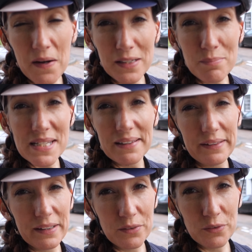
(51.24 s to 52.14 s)
I am
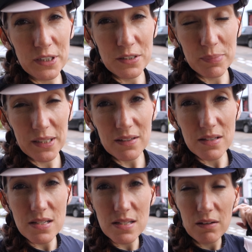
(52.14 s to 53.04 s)
slightly annoyed
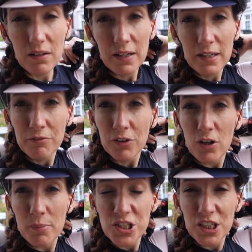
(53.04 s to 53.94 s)
because I
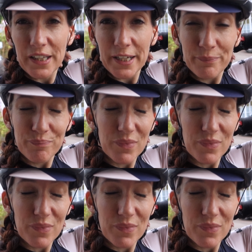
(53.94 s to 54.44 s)
forgot my gilet.